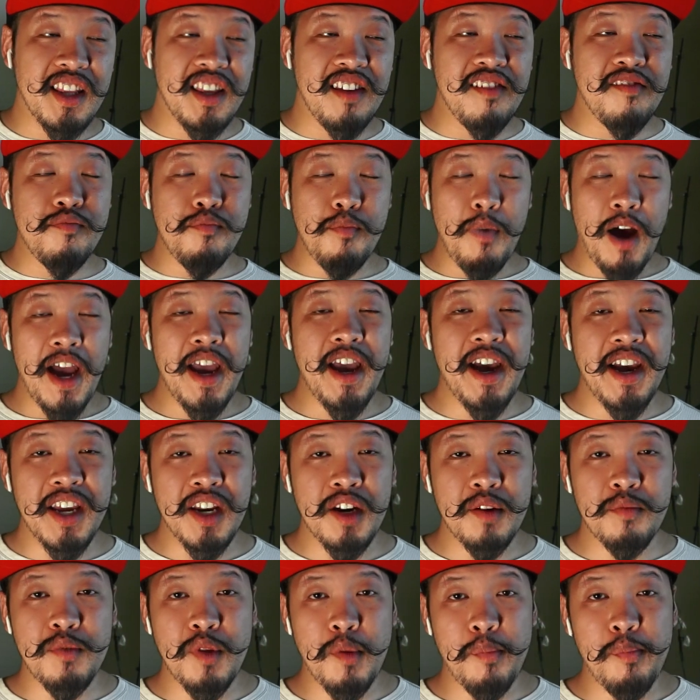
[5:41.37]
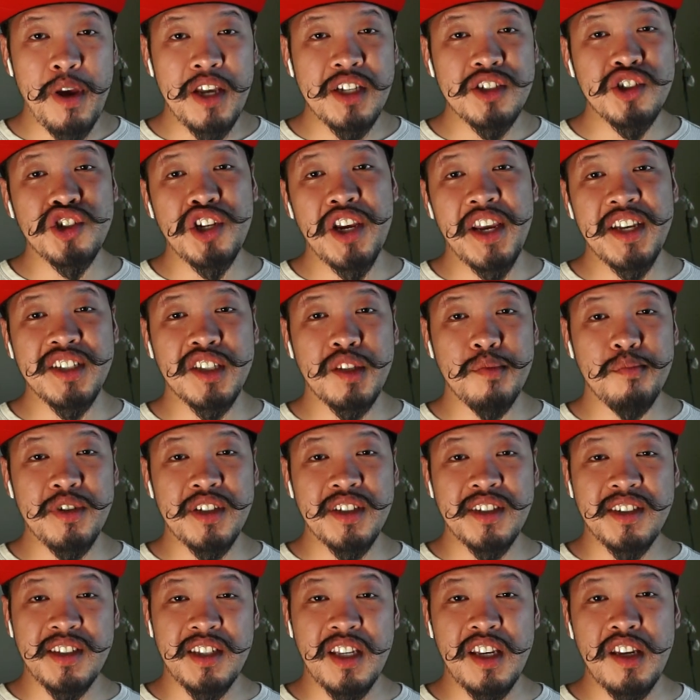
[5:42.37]
give my item the best chance to be
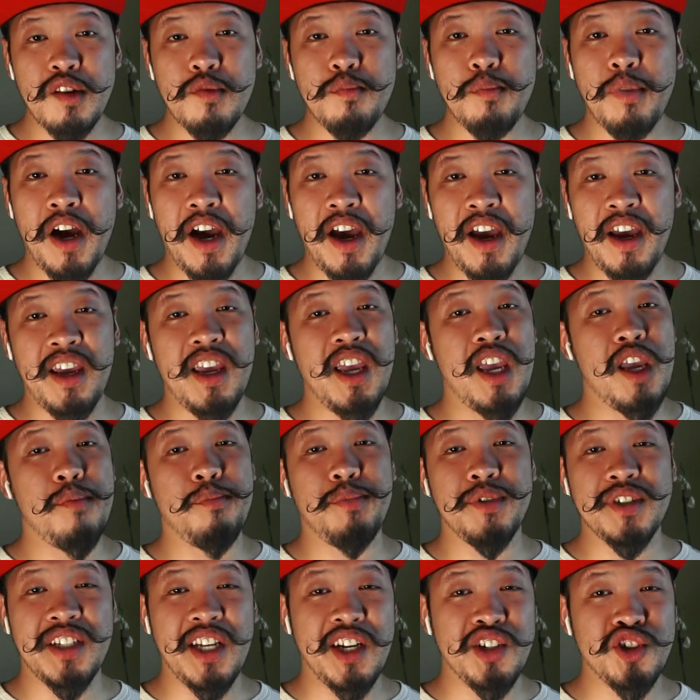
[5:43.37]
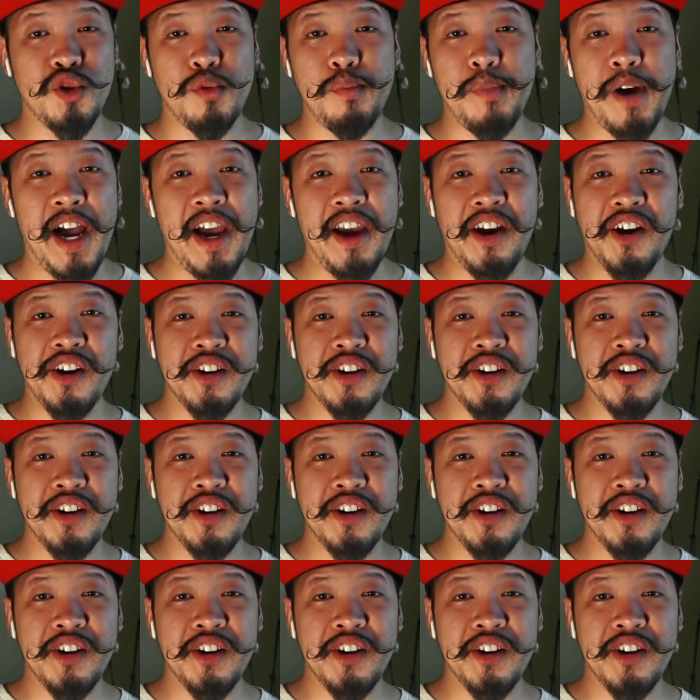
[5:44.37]
seen by a potential buyer.